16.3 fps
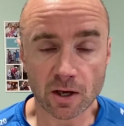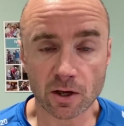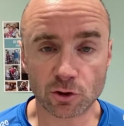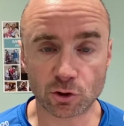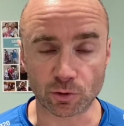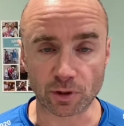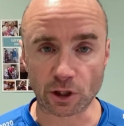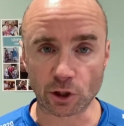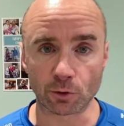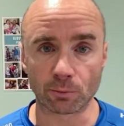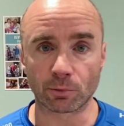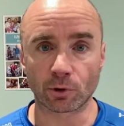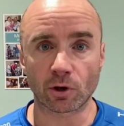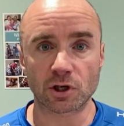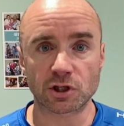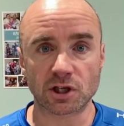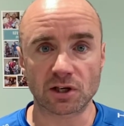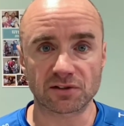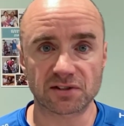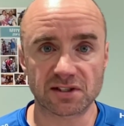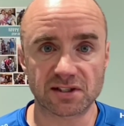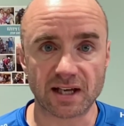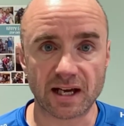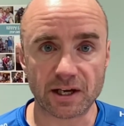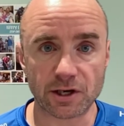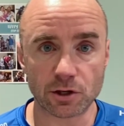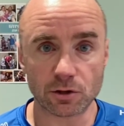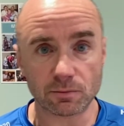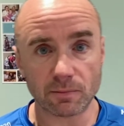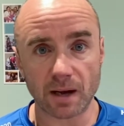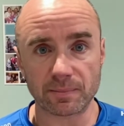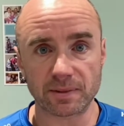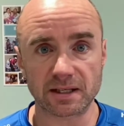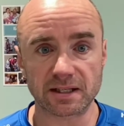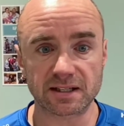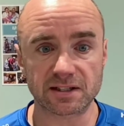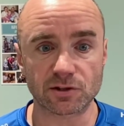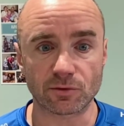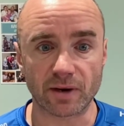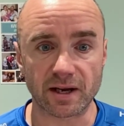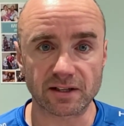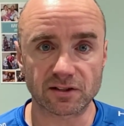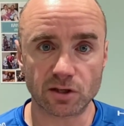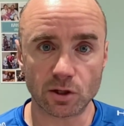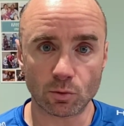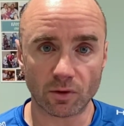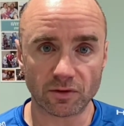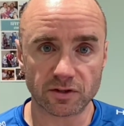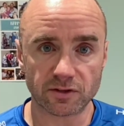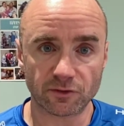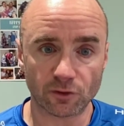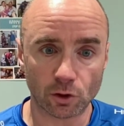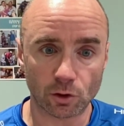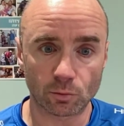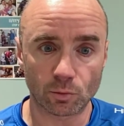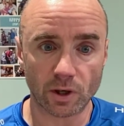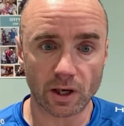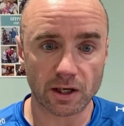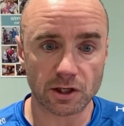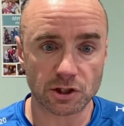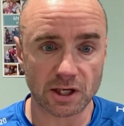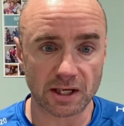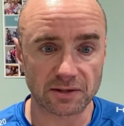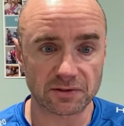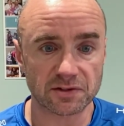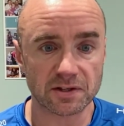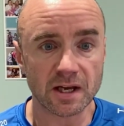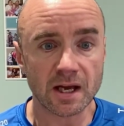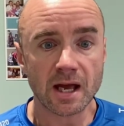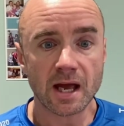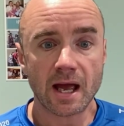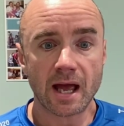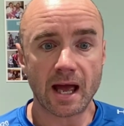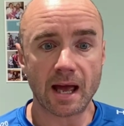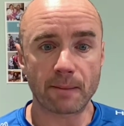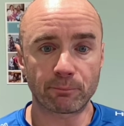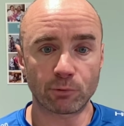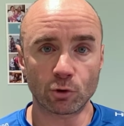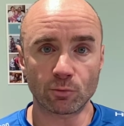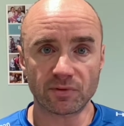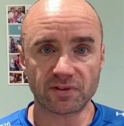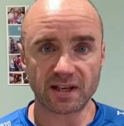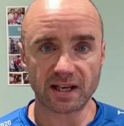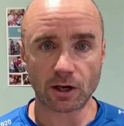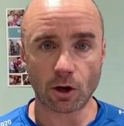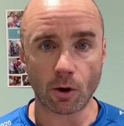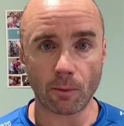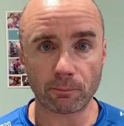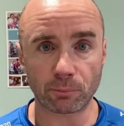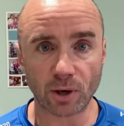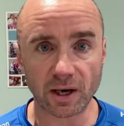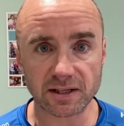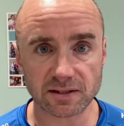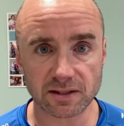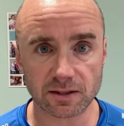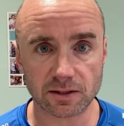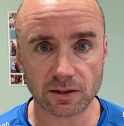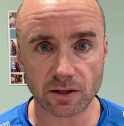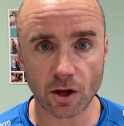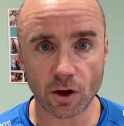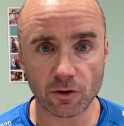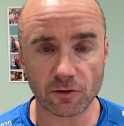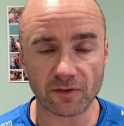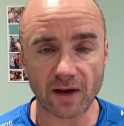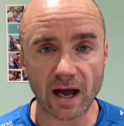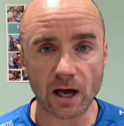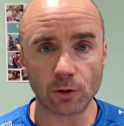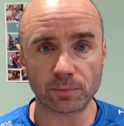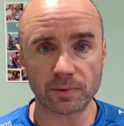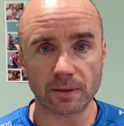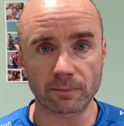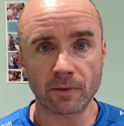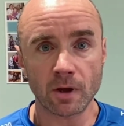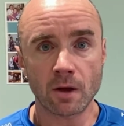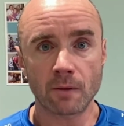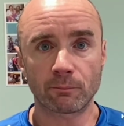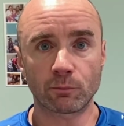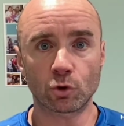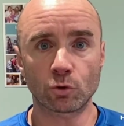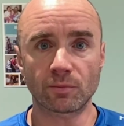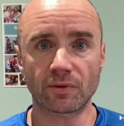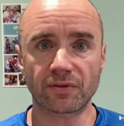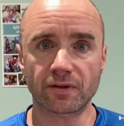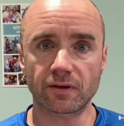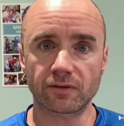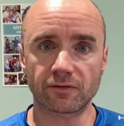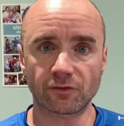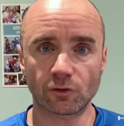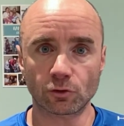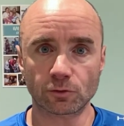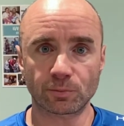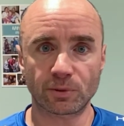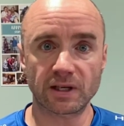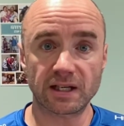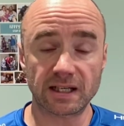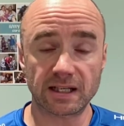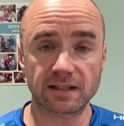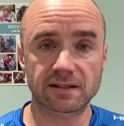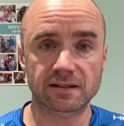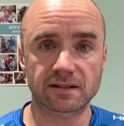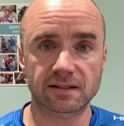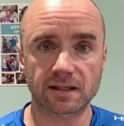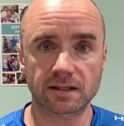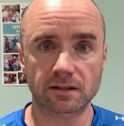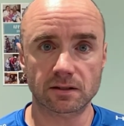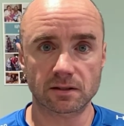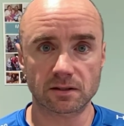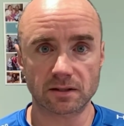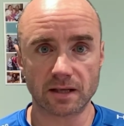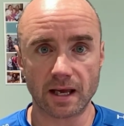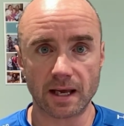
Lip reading: doing a number on a Chelsea side who might be in disarray. 2-1 to Fulham, we're going to chance. Bournemouth take on Brighton and Hove Albion. Bournemouth have looked pretty decent since